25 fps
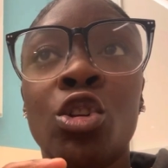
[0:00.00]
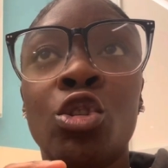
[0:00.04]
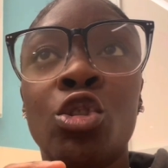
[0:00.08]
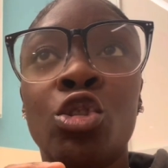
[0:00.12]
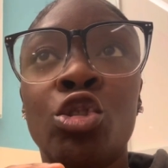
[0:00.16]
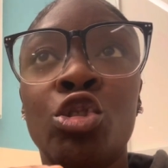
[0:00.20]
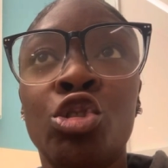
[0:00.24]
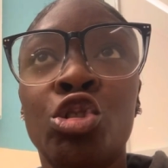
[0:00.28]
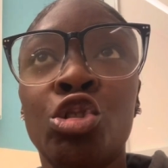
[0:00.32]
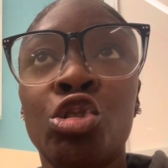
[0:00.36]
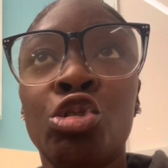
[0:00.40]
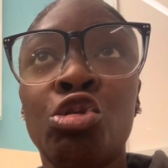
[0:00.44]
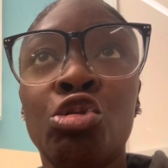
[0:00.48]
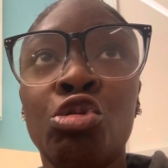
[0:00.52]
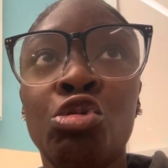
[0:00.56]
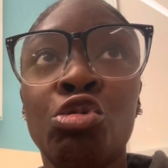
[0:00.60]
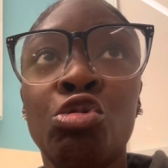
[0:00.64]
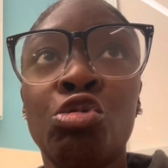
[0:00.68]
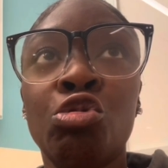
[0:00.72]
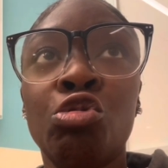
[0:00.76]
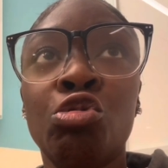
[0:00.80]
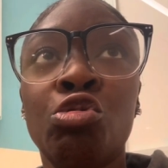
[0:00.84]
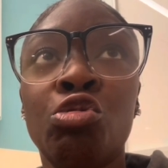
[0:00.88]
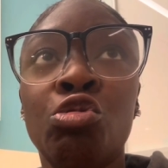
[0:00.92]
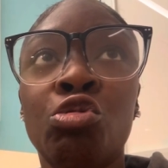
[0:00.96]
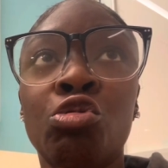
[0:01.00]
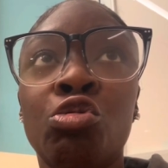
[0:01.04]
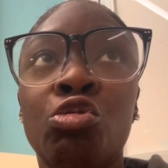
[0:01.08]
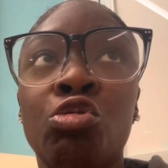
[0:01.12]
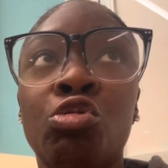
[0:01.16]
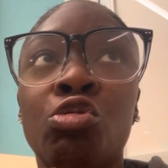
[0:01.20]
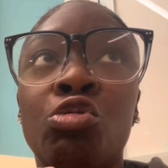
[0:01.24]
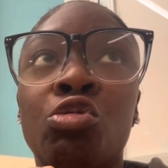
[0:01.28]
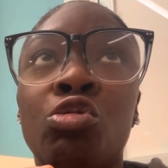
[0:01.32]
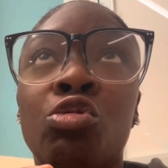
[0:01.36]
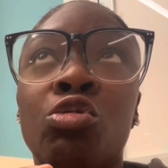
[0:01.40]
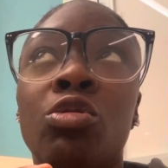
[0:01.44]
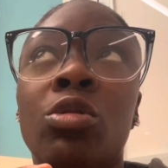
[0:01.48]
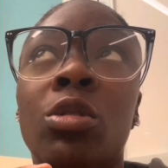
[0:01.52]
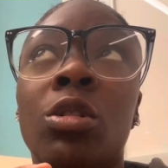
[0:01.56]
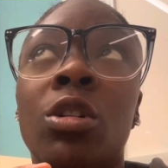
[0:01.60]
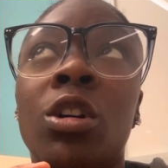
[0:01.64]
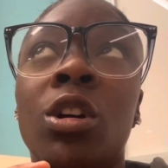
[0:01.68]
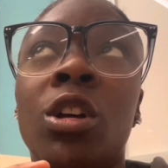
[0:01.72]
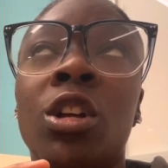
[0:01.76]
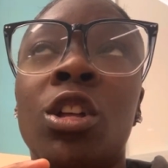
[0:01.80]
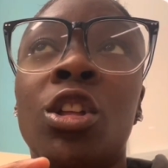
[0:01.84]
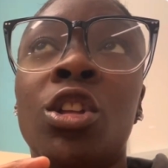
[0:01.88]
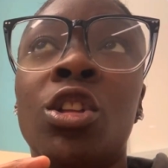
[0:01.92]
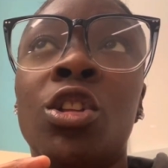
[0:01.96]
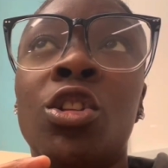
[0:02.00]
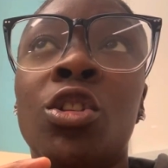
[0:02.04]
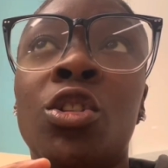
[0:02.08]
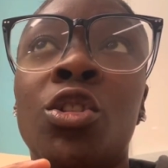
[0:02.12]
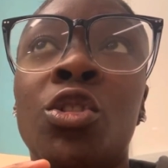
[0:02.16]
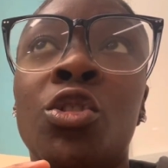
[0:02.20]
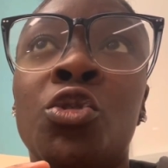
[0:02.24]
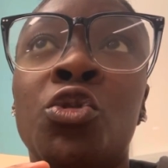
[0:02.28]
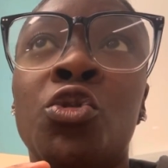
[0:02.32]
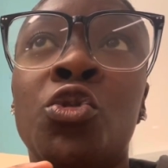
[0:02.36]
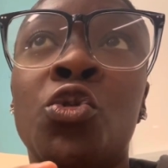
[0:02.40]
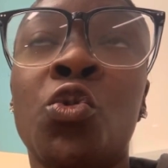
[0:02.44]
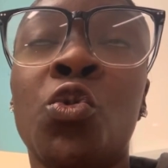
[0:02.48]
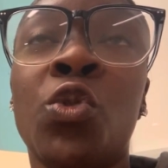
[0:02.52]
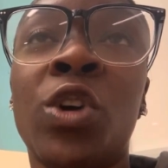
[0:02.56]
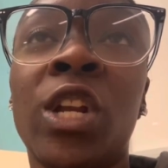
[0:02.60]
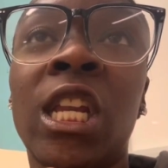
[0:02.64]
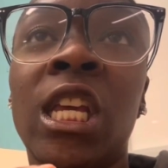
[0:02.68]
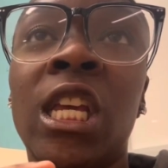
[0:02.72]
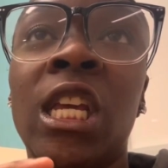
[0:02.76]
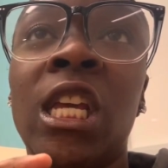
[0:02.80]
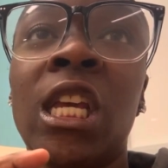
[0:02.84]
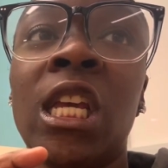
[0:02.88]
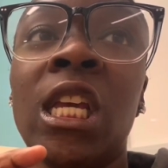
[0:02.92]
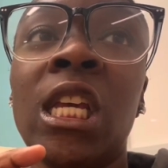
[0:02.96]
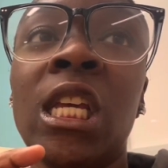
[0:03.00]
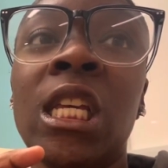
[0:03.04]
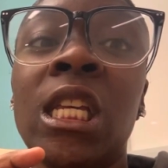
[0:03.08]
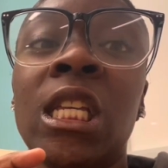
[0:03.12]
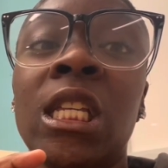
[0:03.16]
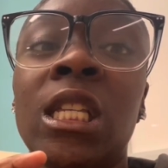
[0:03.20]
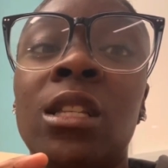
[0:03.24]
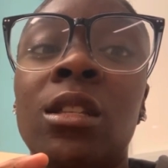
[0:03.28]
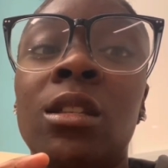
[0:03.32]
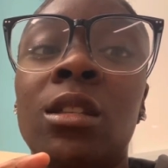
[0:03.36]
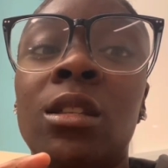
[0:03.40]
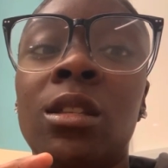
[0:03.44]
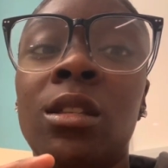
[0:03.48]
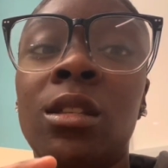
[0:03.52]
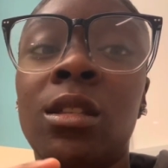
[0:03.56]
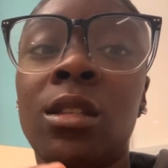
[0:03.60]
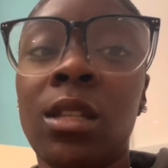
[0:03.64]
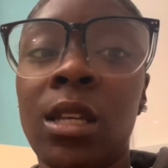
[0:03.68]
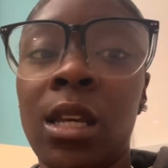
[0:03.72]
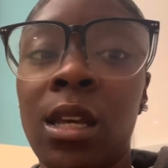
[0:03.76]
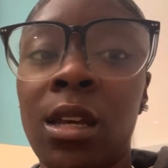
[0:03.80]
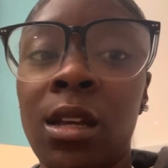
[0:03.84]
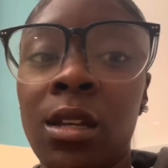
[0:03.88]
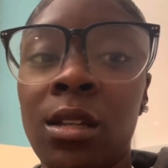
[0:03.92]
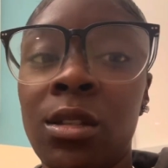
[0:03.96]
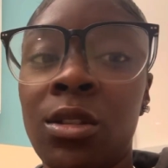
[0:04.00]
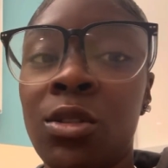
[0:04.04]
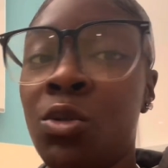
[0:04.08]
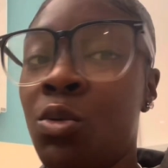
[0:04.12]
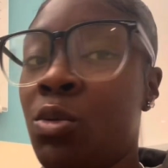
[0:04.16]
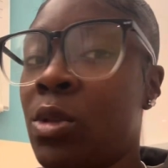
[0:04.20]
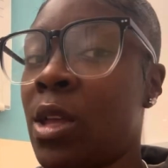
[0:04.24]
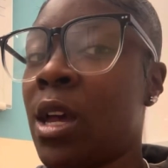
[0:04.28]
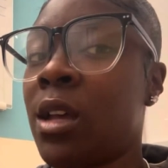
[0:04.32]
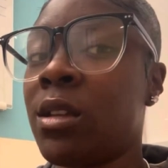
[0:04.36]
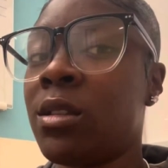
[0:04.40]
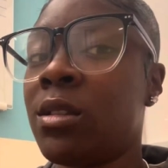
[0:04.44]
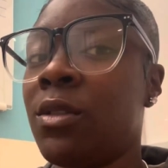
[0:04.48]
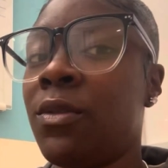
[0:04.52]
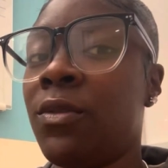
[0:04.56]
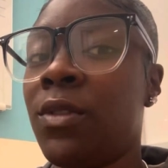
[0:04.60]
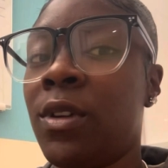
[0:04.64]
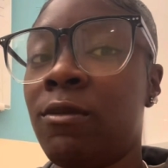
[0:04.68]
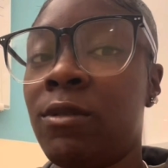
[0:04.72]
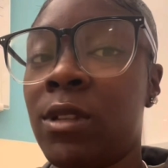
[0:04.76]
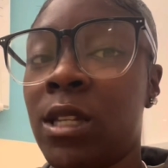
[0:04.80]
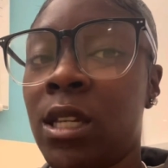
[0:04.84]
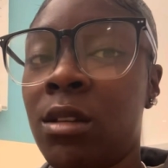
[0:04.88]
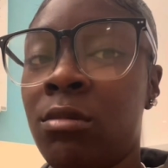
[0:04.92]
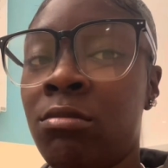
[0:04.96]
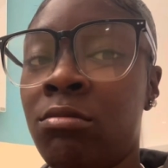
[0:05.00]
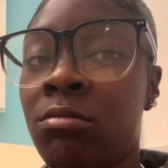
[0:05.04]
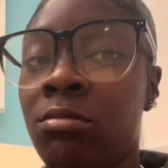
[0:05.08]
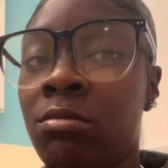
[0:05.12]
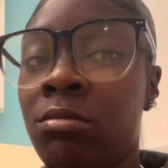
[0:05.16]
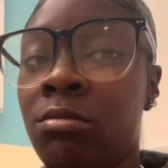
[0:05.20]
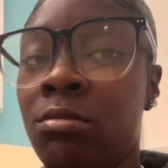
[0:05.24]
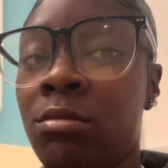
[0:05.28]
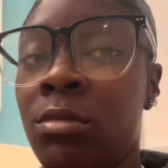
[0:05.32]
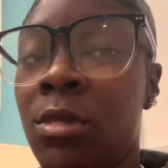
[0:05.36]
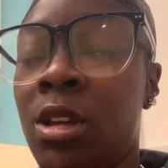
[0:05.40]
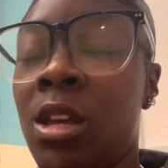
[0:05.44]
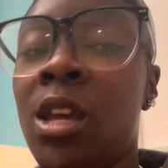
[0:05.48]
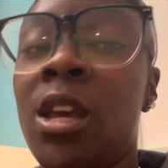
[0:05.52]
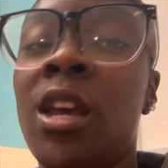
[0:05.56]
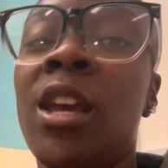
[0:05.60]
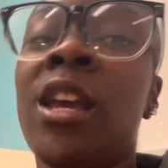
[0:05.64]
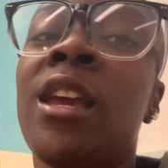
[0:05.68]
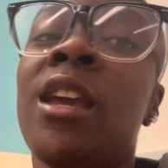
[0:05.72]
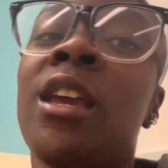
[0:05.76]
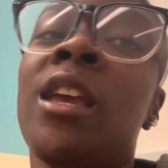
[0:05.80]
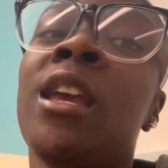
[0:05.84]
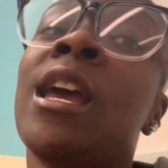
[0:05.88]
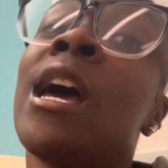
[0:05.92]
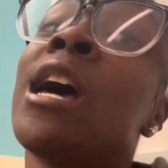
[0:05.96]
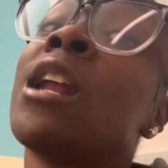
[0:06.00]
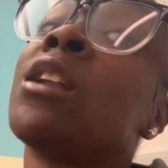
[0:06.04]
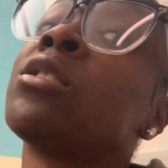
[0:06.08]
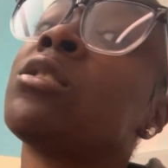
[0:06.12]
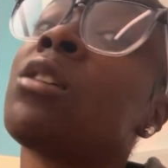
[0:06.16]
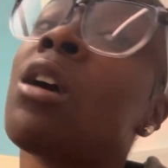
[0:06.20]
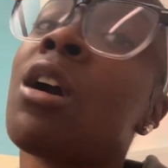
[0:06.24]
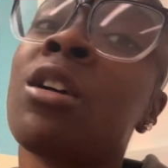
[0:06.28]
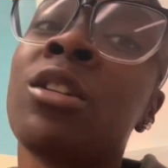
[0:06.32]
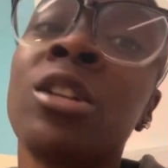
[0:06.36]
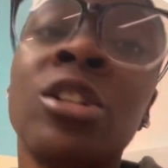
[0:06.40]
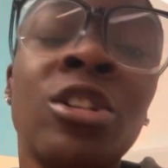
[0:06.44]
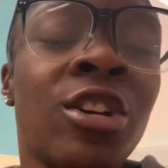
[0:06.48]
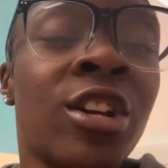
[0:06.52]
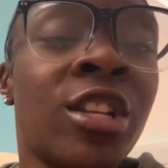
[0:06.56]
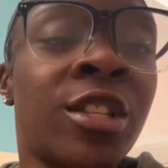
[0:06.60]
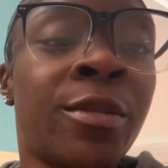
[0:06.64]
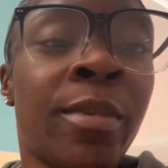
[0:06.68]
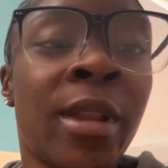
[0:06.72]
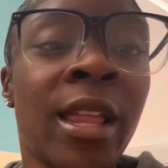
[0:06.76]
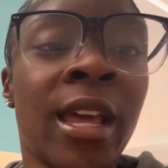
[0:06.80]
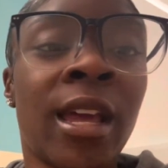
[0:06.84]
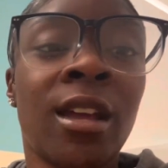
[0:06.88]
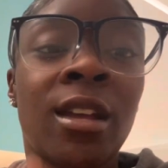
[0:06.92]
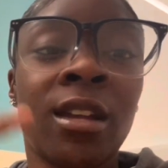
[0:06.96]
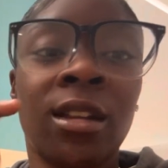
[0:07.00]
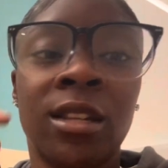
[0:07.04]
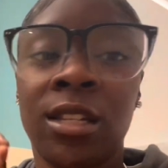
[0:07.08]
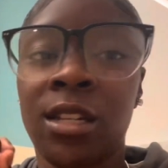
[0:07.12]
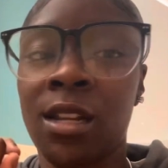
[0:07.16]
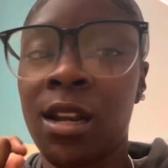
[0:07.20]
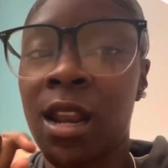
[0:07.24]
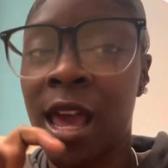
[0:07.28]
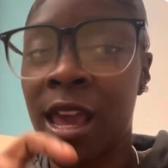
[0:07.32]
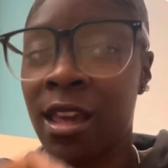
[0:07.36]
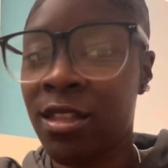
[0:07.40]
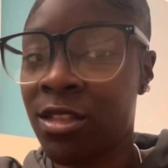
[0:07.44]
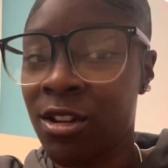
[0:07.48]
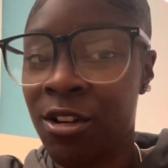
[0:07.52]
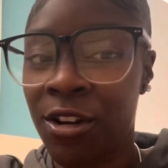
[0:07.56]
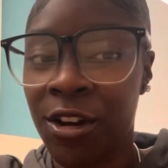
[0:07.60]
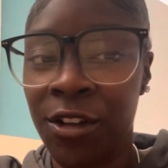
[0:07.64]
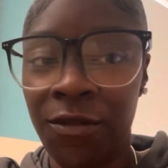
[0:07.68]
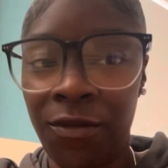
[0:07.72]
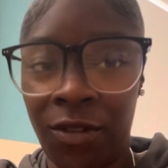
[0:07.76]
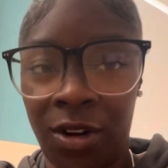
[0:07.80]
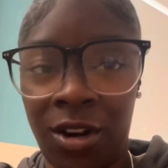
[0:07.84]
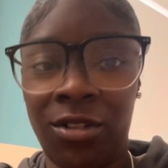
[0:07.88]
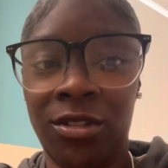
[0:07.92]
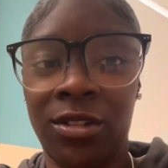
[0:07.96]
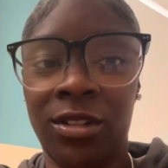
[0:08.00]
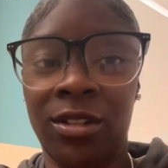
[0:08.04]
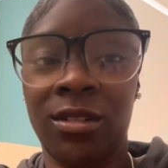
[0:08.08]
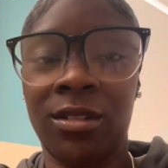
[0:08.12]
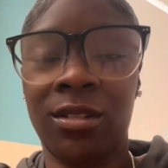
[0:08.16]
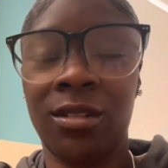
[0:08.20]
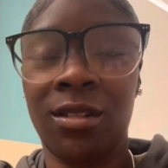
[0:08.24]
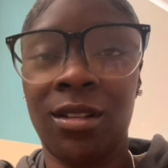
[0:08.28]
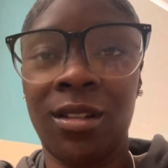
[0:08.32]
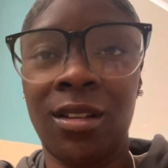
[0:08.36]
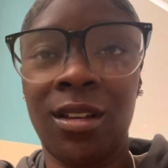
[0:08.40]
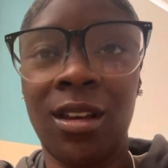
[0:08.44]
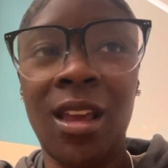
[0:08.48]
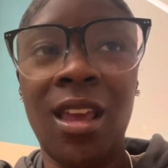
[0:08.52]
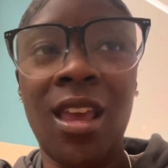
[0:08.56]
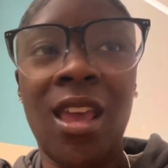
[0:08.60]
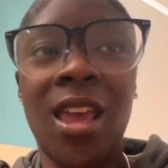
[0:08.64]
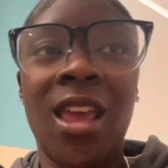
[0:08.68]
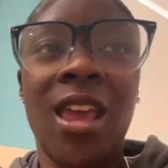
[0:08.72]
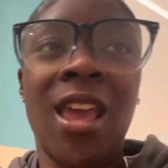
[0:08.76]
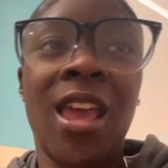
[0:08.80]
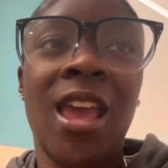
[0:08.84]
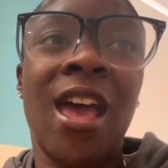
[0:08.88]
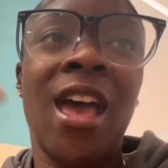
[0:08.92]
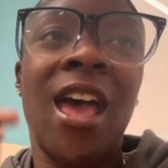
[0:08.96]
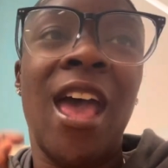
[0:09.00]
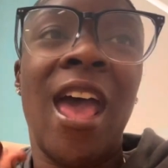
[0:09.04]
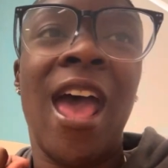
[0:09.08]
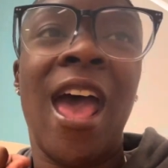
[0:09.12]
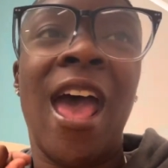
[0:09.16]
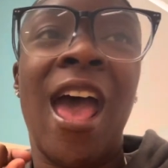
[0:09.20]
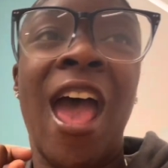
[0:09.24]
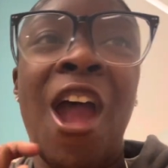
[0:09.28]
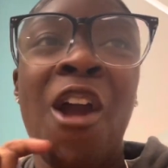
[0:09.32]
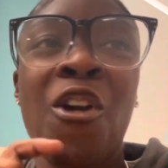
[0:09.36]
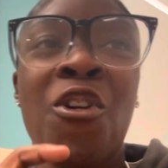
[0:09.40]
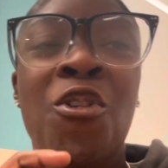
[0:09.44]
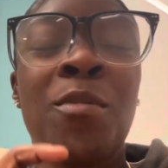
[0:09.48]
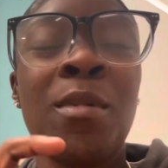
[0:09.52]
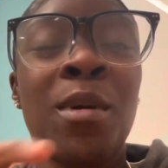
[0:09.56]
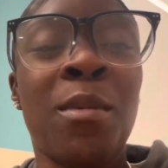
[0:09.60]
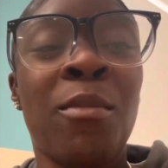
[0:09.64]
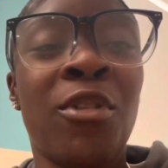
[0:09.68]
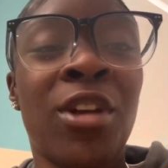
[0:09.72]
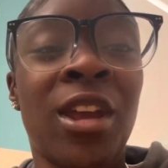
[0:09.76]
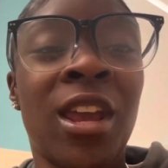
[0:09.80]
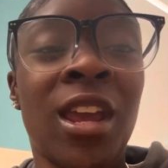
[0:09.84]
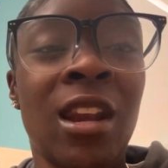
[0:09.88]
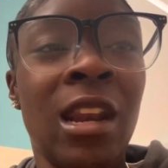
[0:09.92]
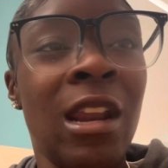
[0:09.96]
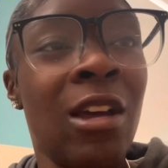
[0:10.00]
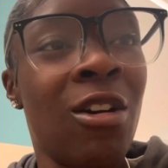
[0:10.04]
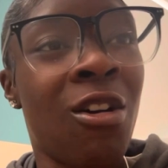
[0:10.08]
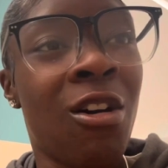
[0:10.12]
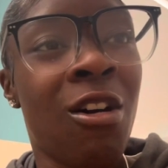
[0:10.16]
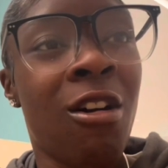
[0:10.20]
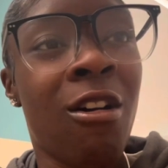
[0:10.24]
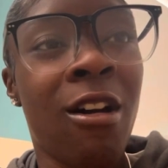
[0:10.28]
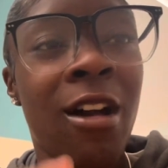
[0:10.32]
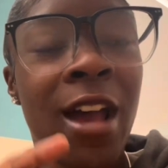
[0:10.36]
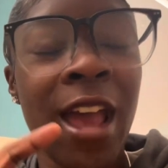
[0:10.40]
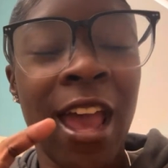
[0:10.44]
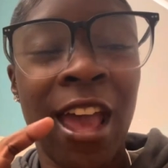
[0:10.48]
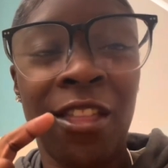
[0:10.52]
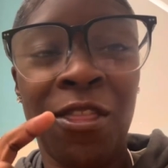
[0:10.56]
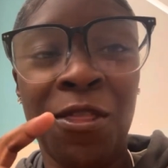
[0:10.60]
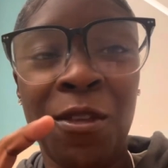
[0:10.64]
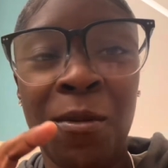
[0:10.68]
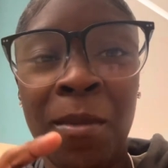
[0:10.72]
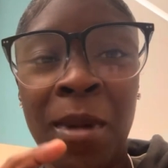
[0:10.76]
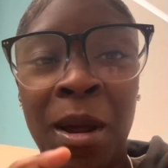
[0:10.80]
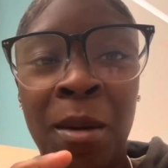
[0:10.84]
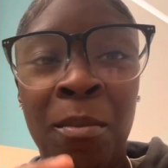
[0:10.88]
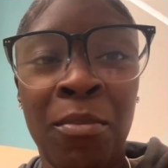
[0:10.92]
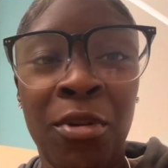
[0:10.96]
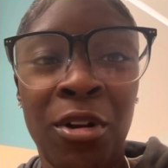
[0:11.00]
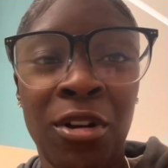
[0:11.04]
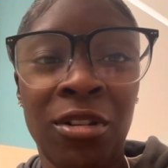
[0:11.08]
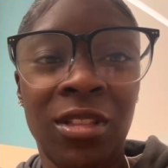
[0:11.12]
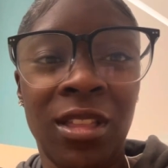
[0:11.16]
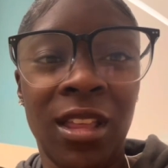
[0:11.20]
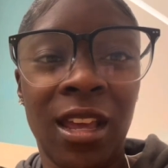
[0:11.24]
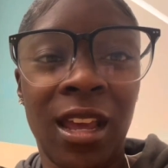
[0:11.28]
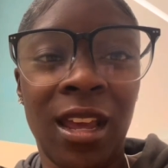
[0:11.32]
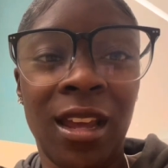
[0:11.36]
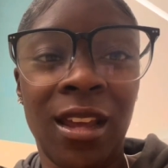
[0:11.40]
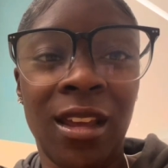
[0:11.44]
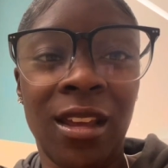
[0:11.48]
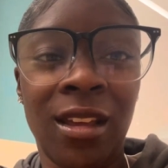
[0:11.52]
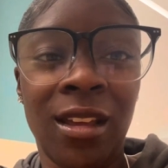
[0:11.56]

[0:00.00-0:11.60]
June 26, 2015. He got his heart transplant July 31st. I remember getting a call after my birthday.